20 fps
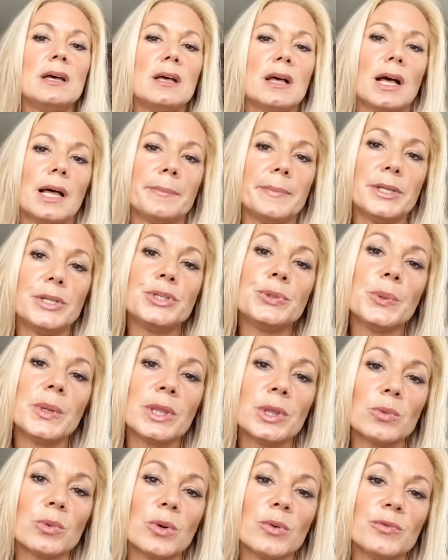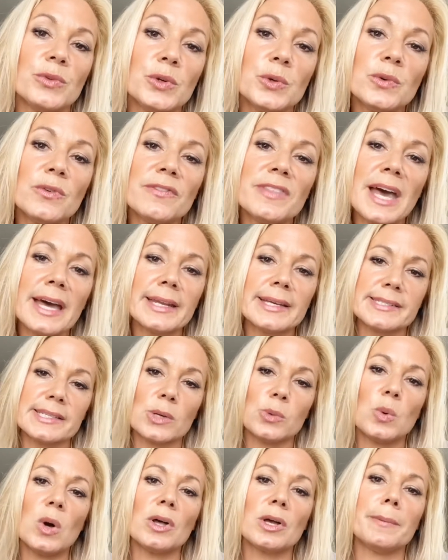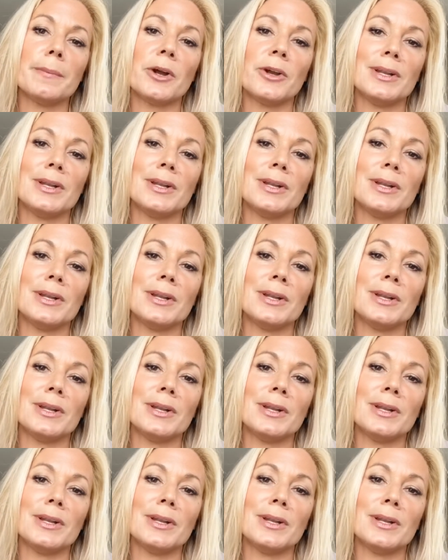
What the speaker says: I'll be doing the review of that as I welcome our